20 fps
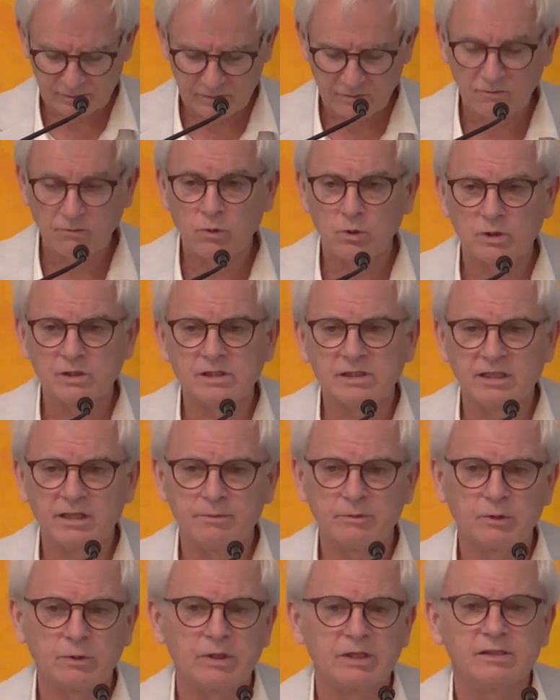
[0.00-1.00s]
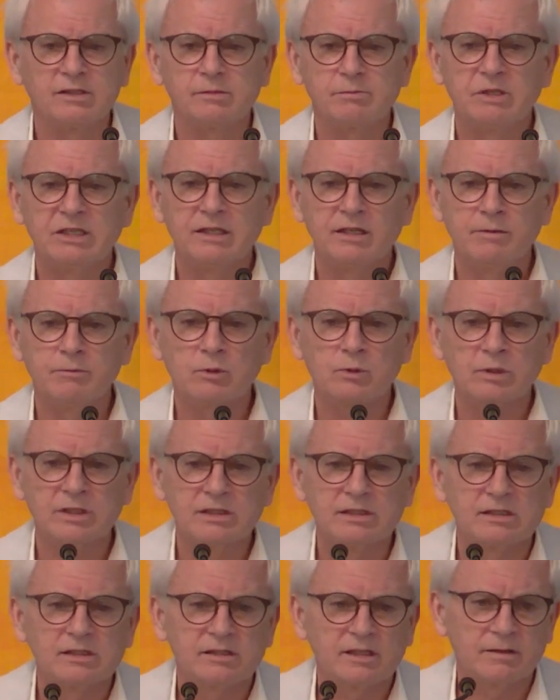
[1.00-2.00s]
Forced immigrants, but
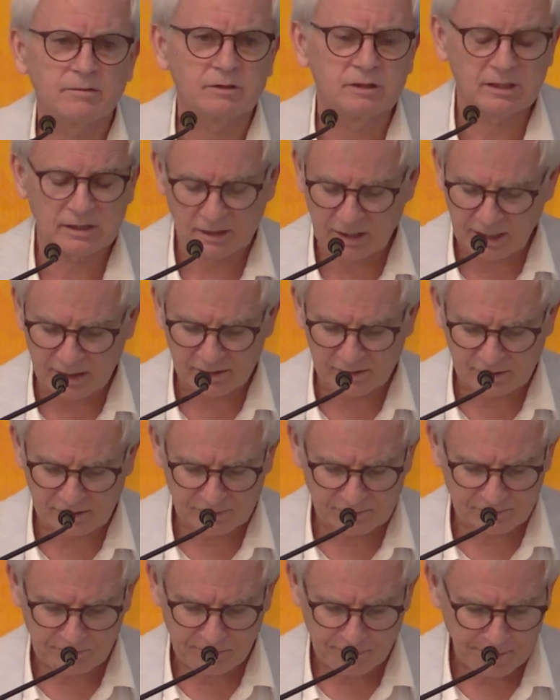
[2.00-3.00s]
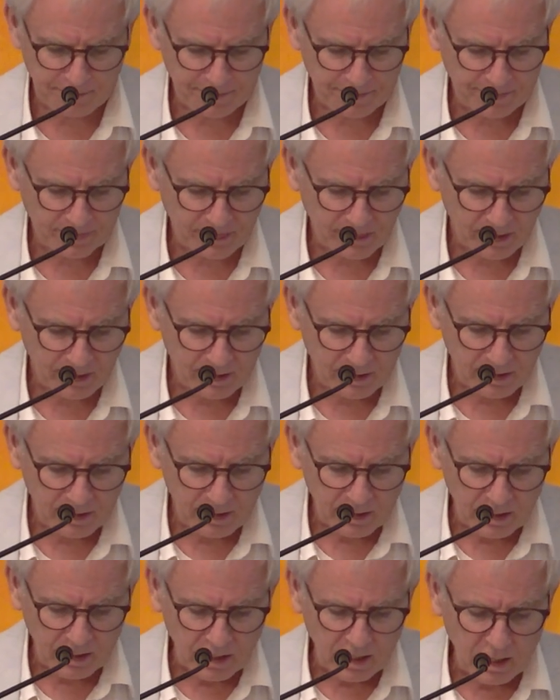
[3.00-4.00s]
immigrants nevertheless.
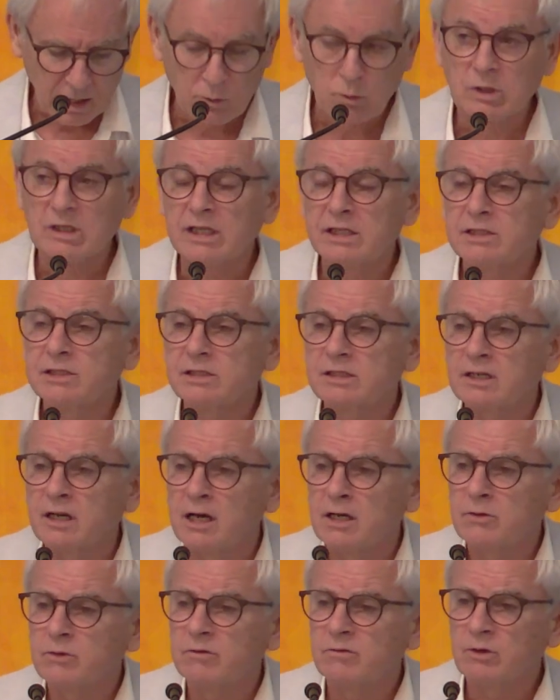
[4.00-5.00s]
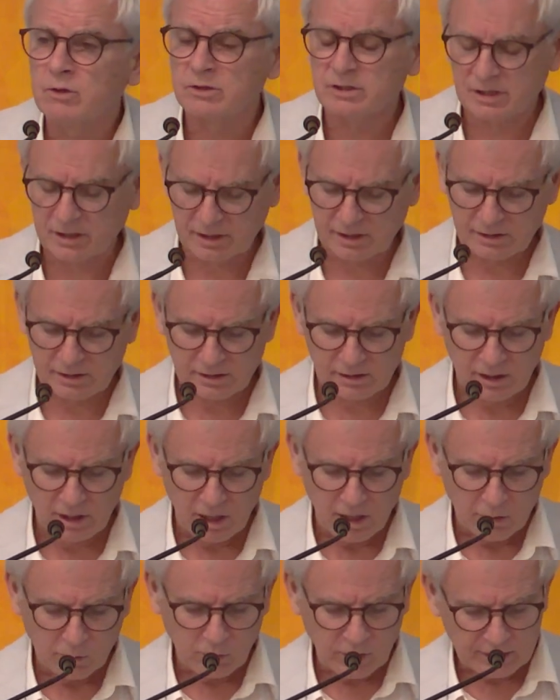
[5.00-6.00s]
Religious controversies
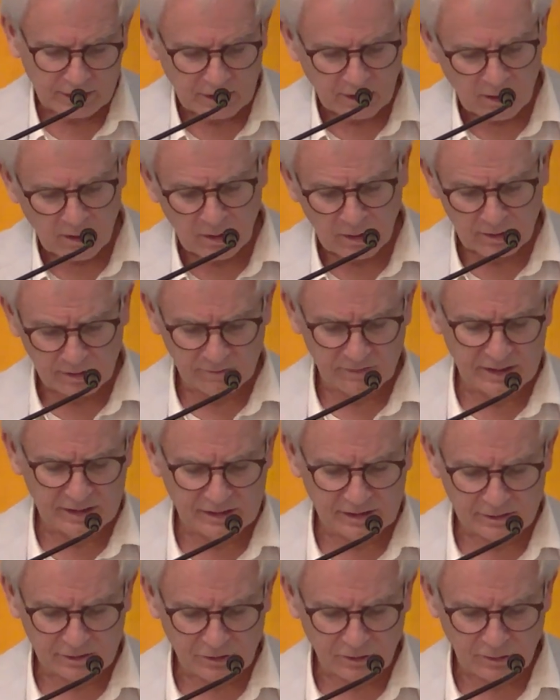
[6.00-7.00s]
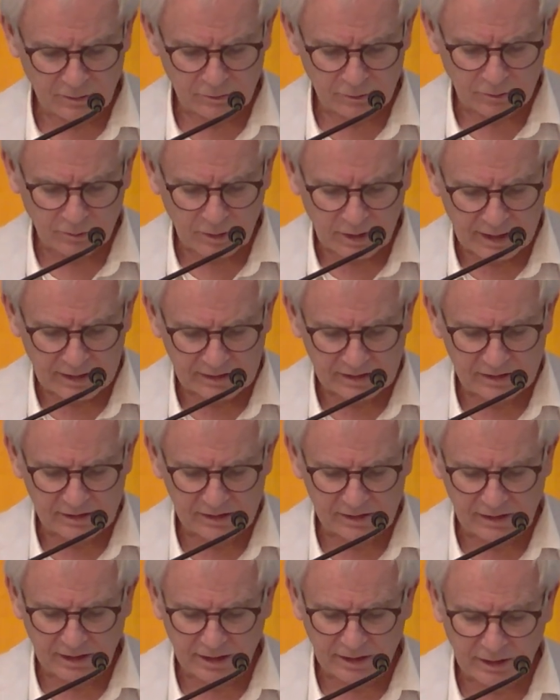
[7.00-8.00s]
were at the heart of this internal
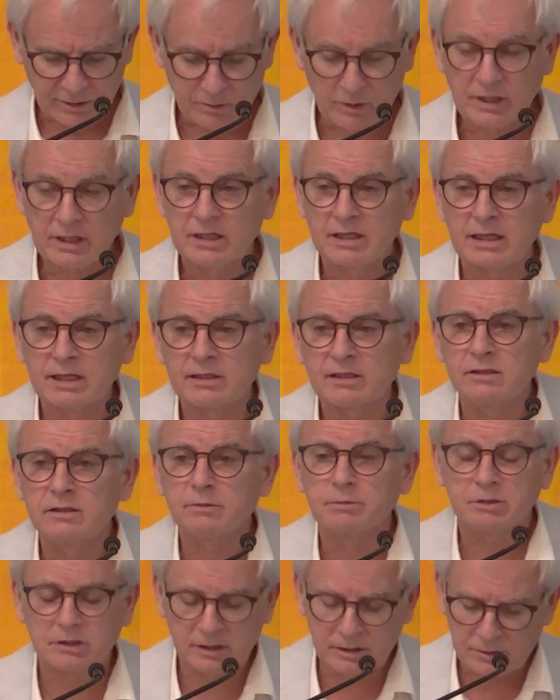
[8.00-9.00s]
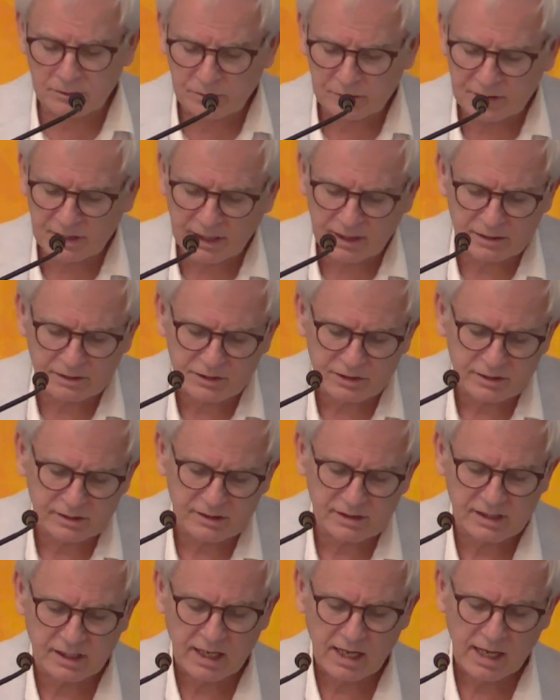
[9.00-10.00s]
crisis, and they were connected to political
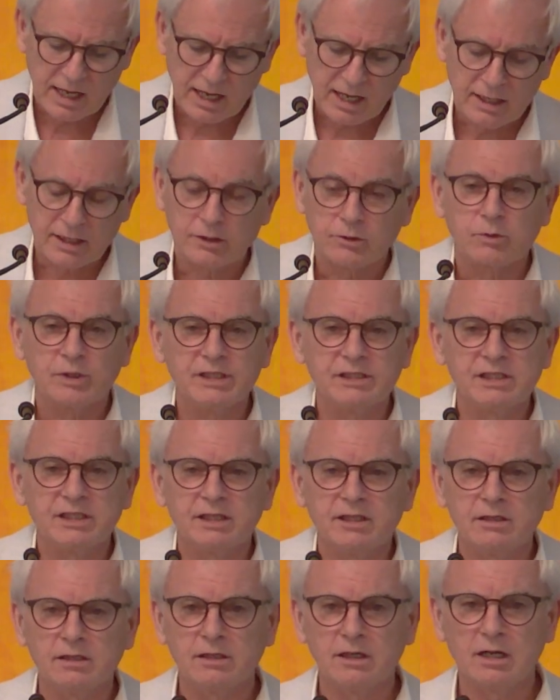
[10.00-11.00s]
tensions and increasing